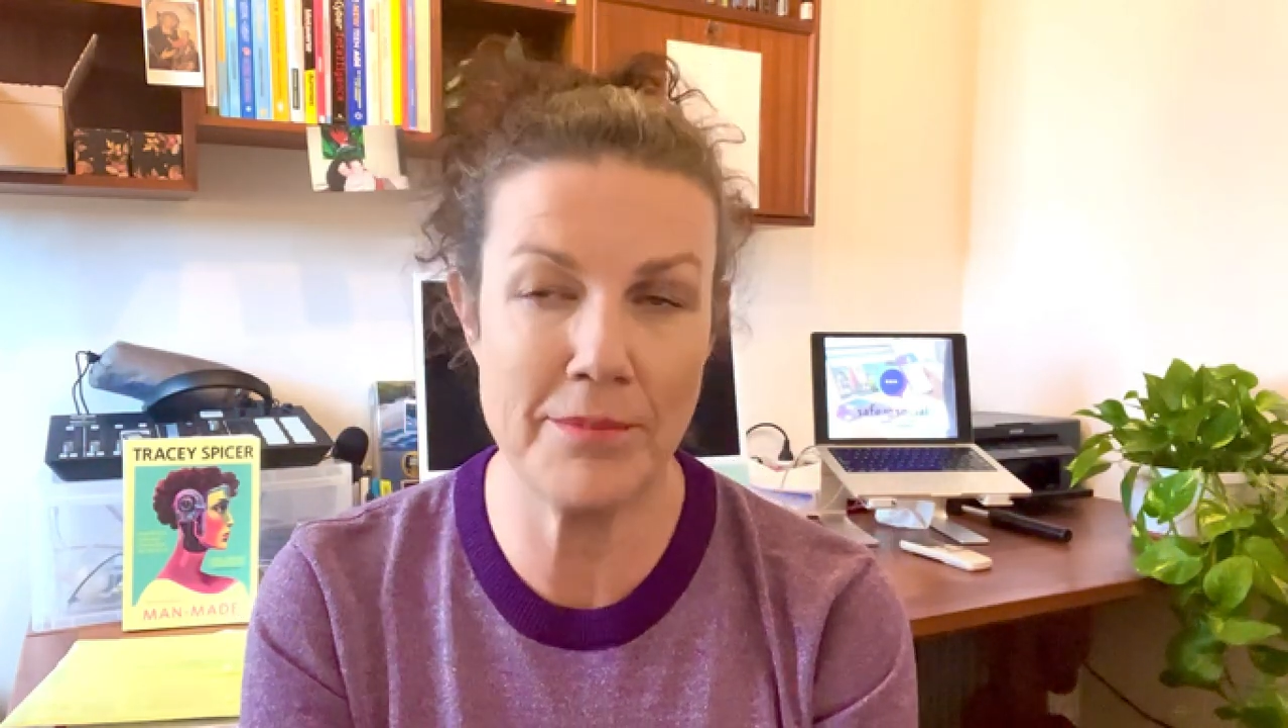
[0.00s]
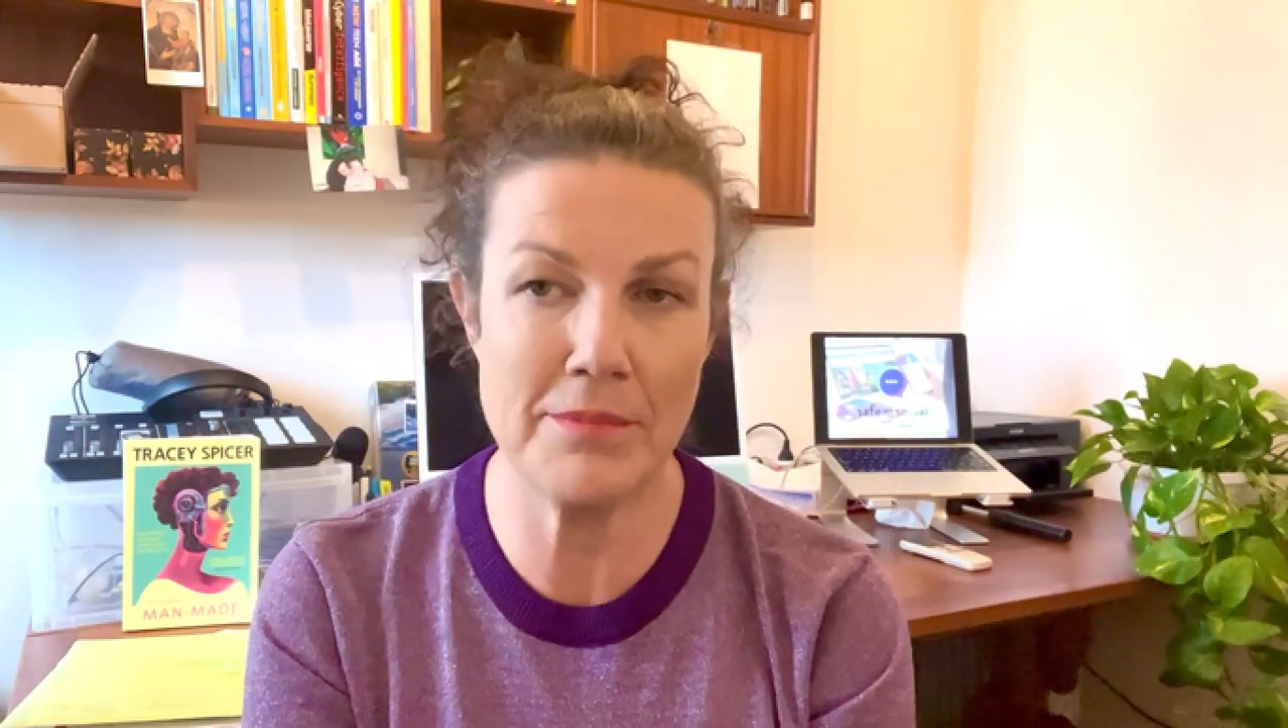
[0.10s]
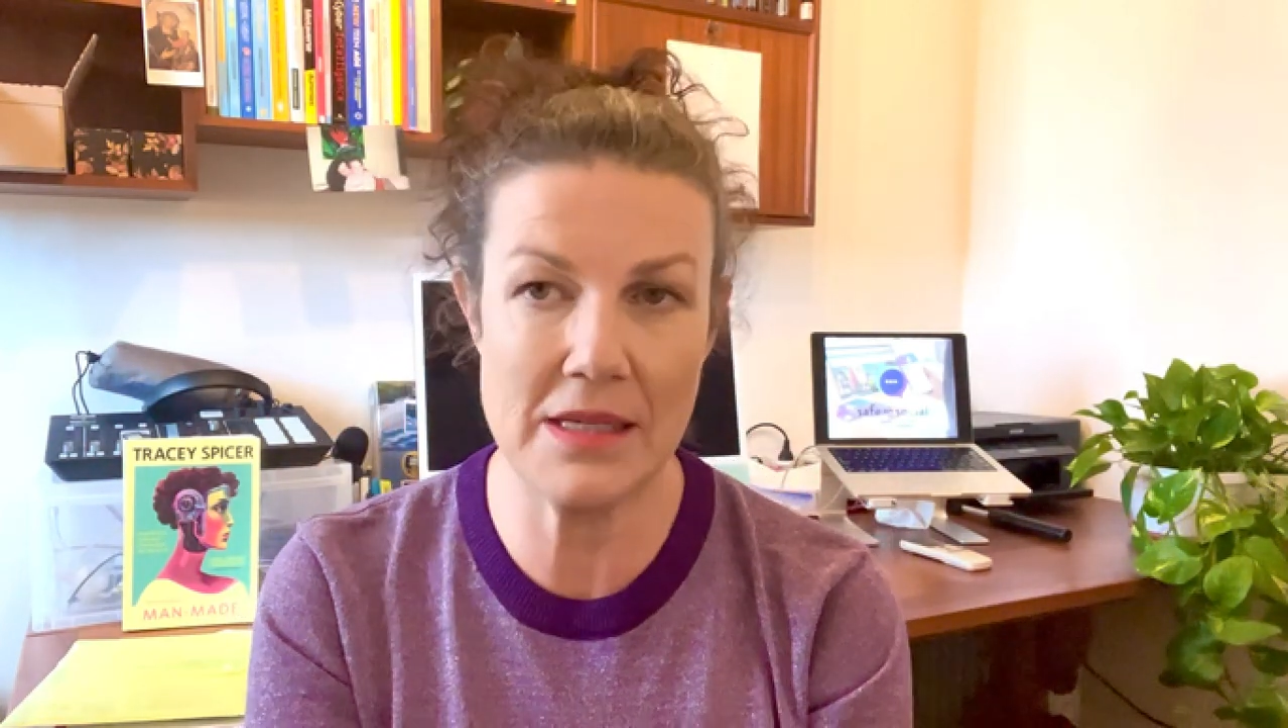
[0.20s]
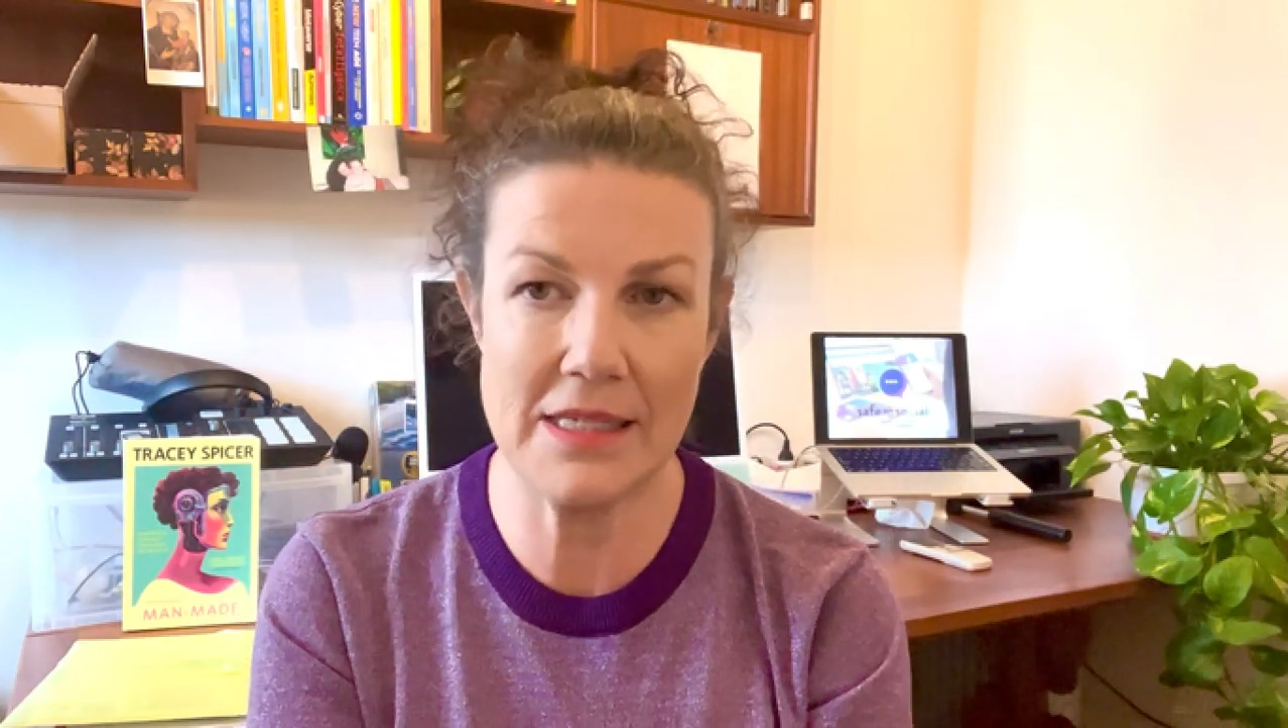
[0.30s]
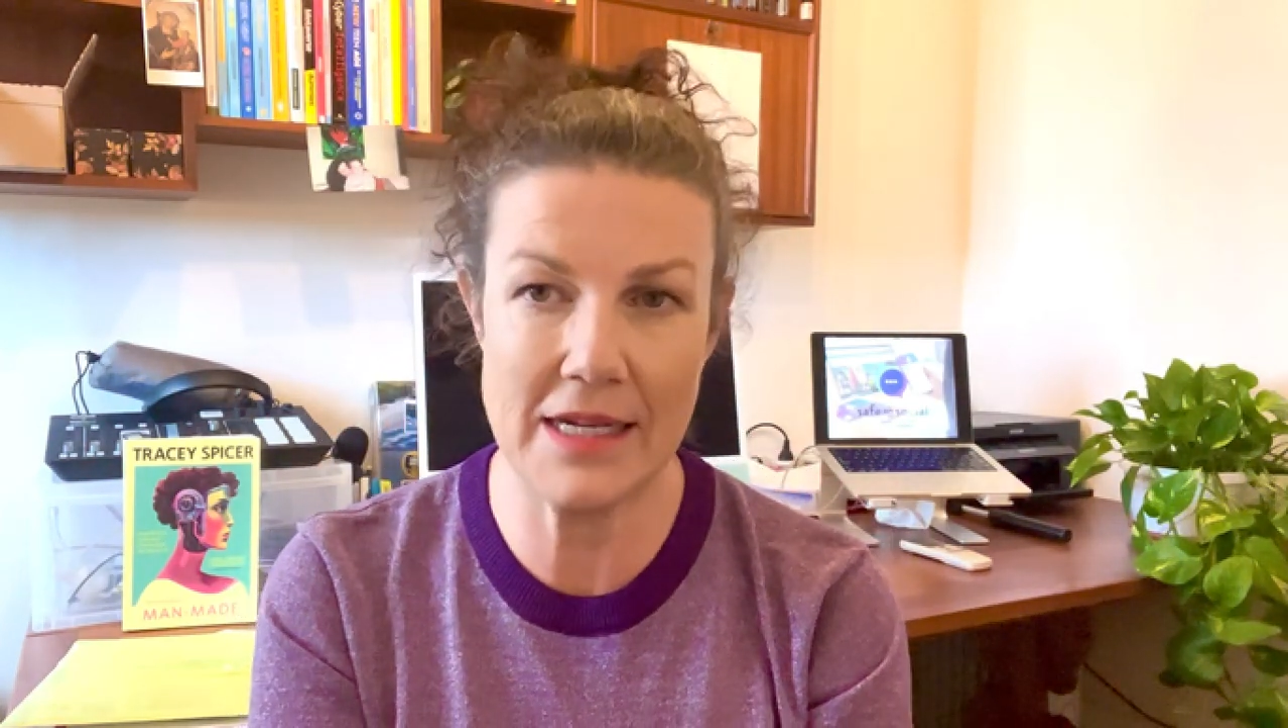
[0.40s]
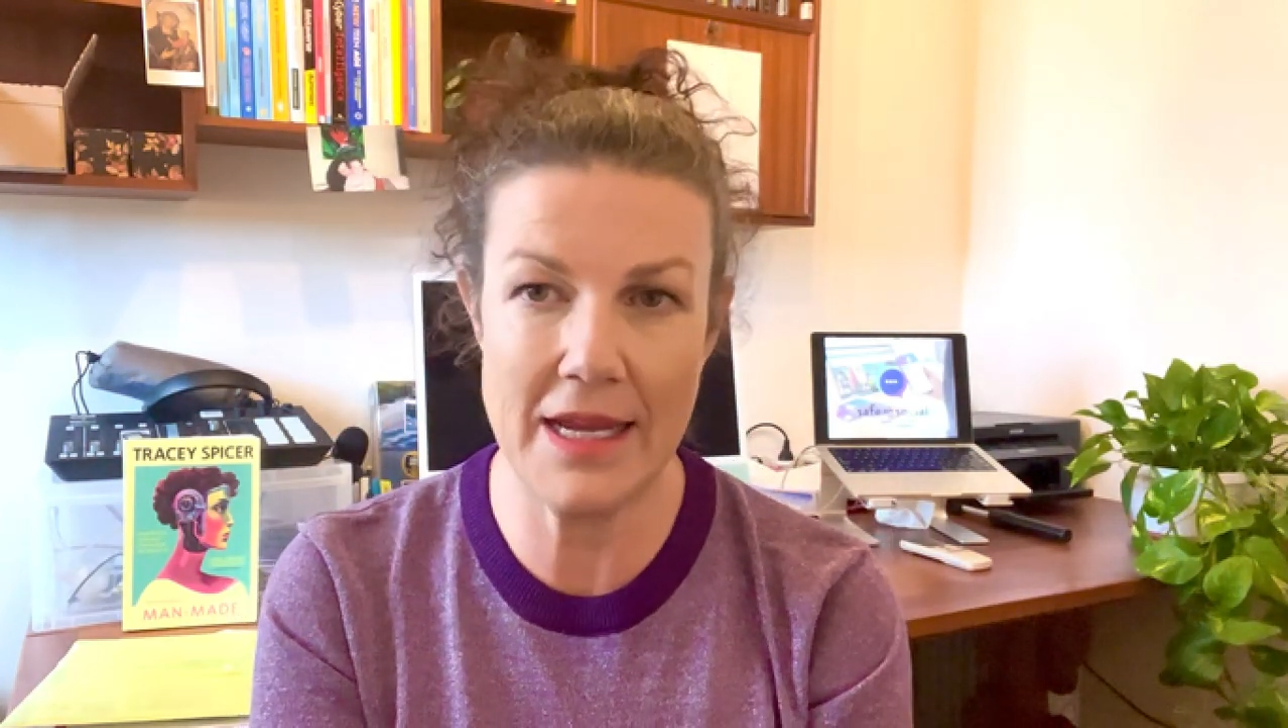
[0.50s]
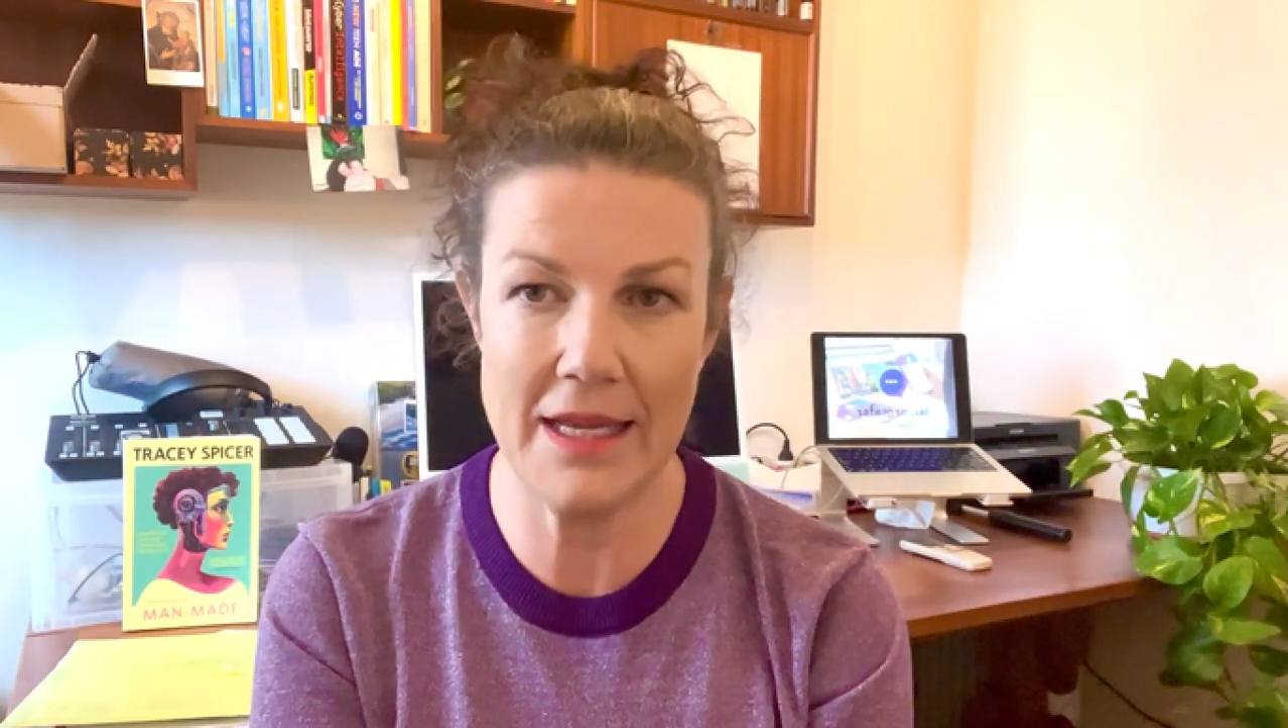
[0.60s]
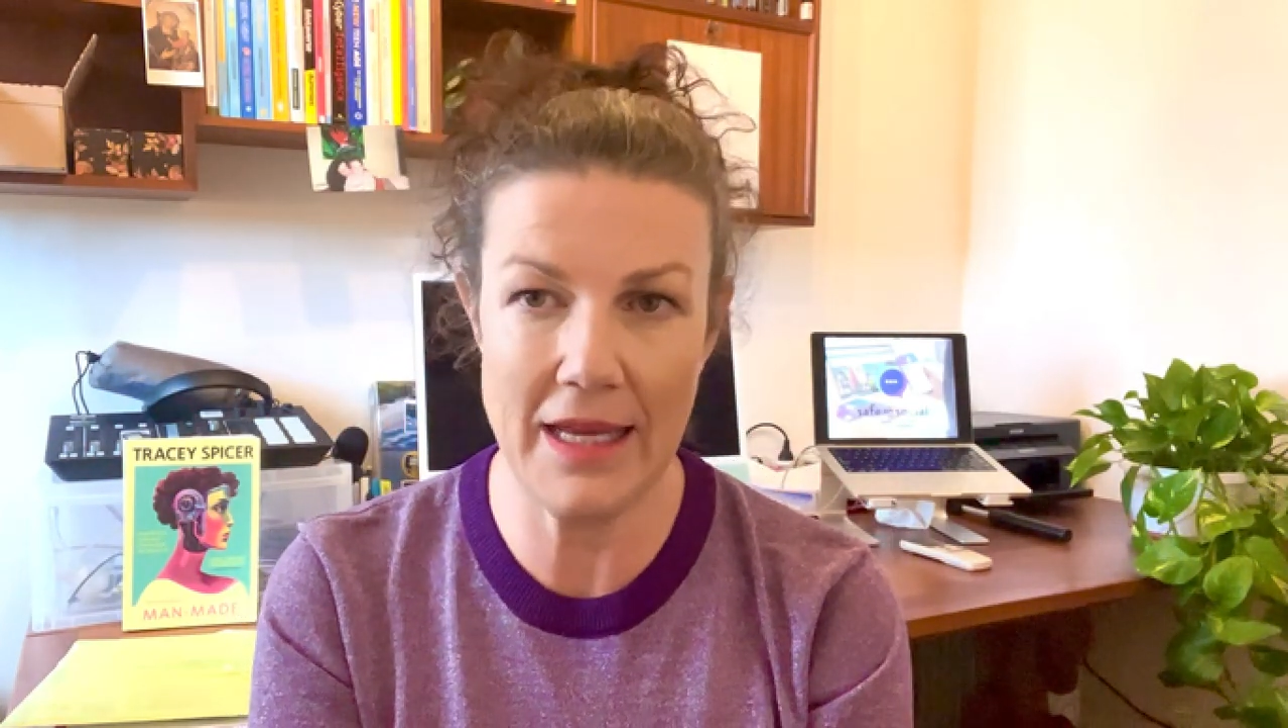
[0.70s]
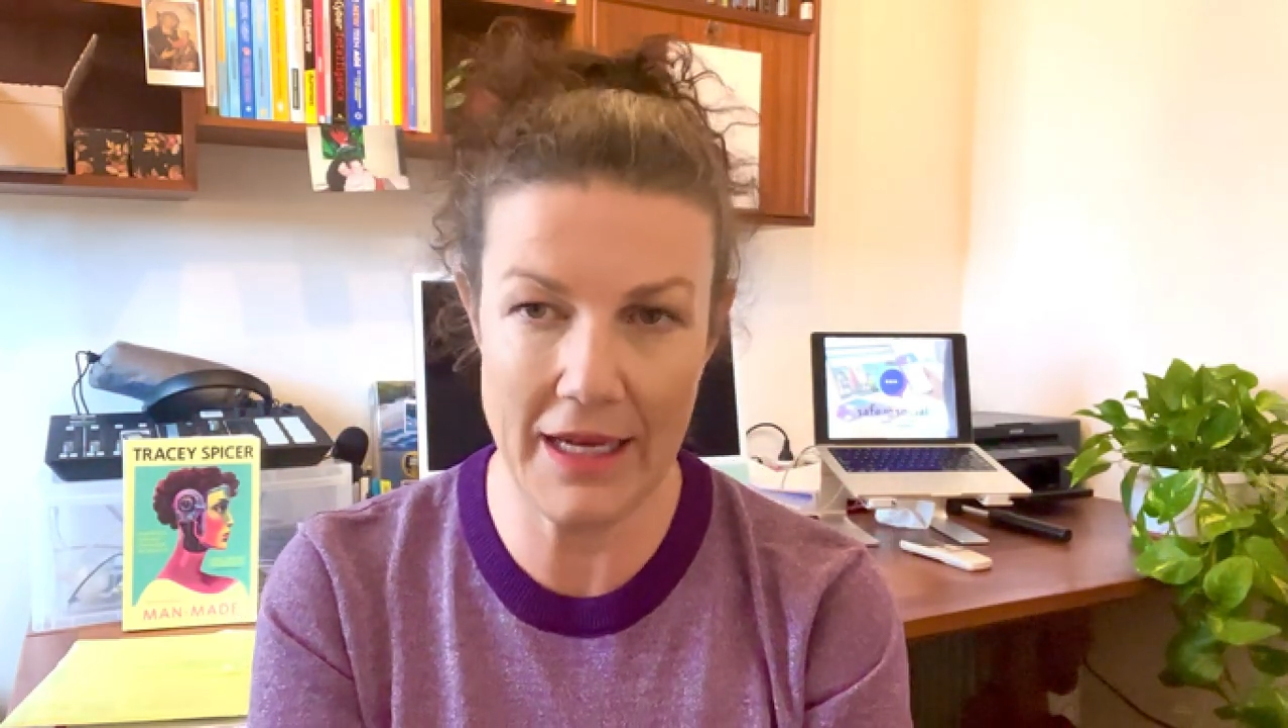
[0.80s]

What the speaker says: mistake